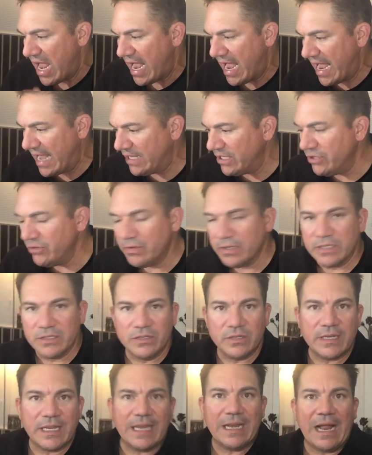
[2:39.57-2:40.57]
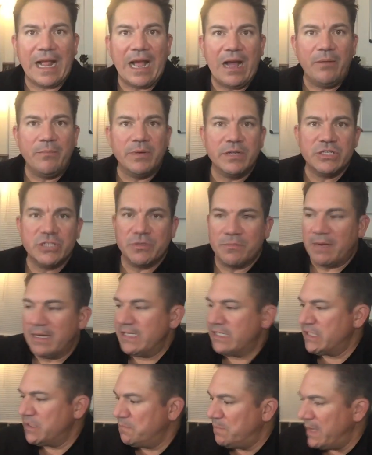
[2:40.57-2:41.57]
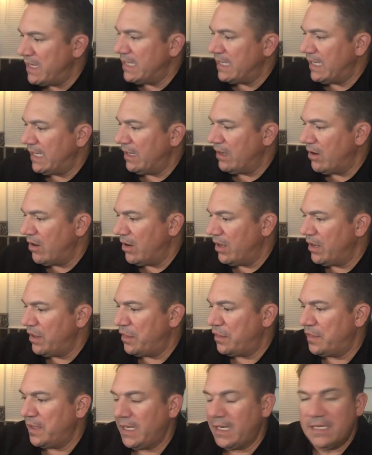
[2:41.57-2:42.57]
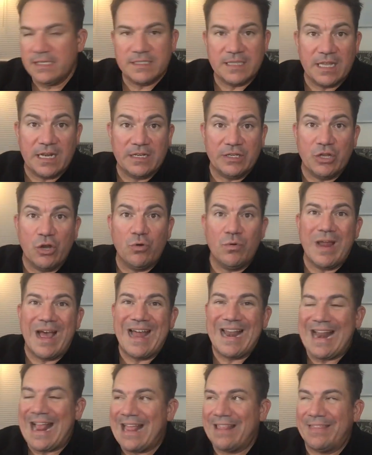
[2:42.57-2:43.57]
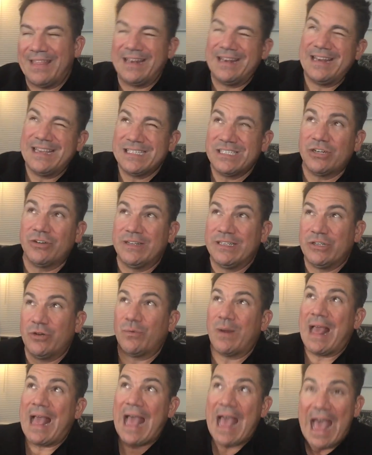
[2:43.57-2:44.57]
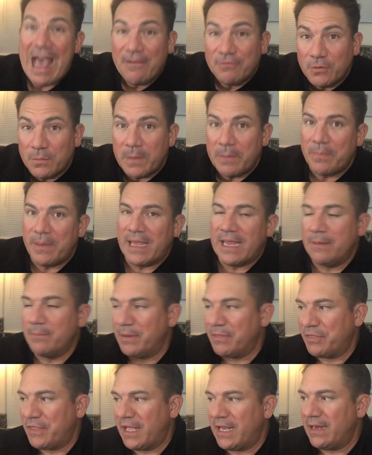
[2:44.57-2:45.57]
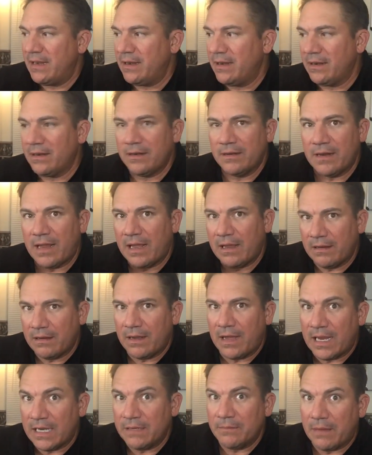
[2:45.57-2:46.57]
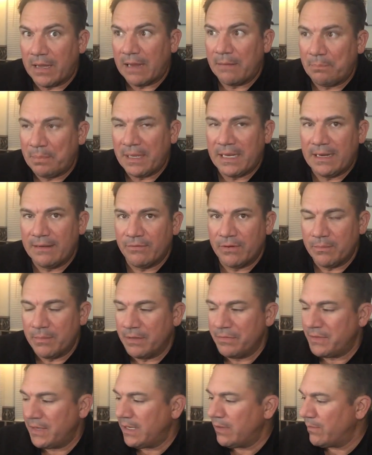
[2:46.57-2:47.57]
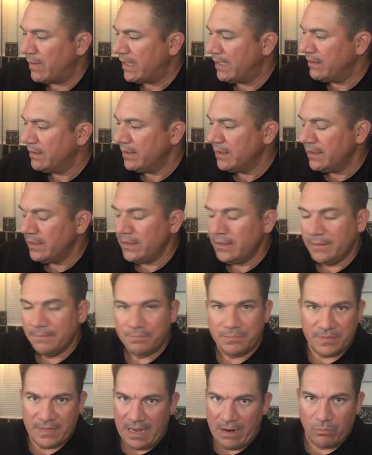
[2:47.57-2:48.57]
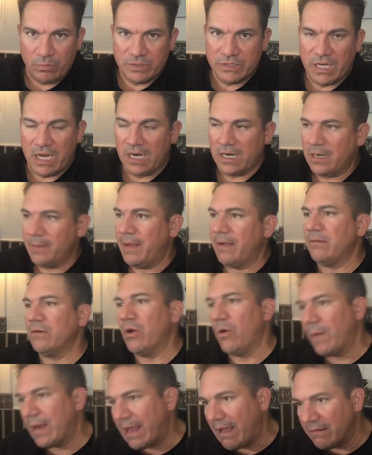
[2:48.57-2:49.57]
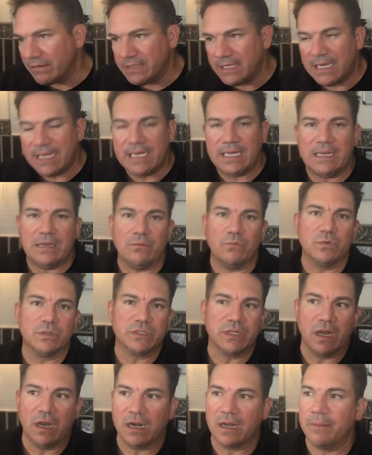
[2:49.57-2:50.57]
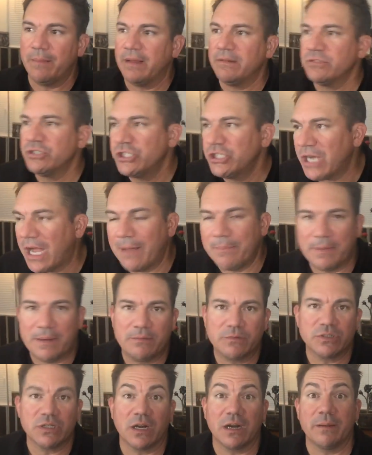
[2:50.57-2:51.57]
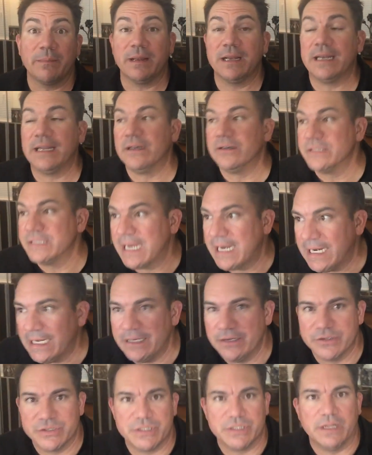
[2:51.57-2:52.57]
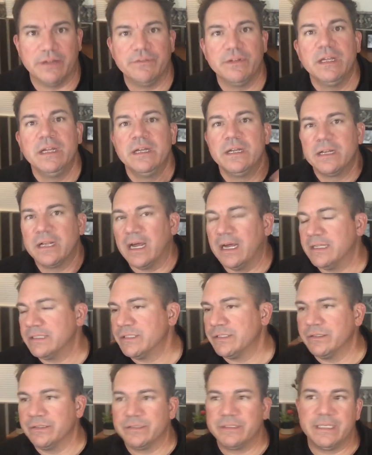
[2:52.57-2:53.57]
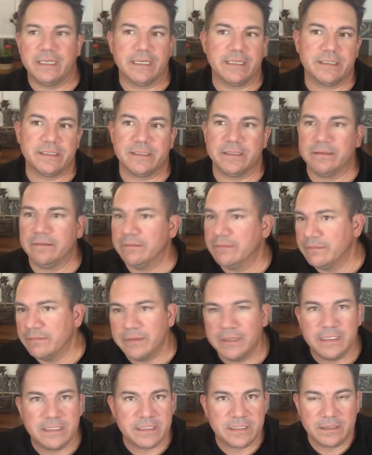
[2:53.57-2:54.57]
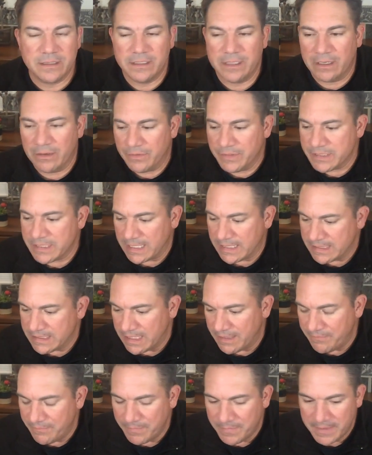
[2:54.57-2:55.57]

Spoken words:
And you can look at how much am I spending on things that that necessarily don't have to be paid, but that I pay every month anyway. Now we're talking about going out to eat. We're talking about shopping. We're talking about entertaining yourself, concert tickets, and this kind of stuff.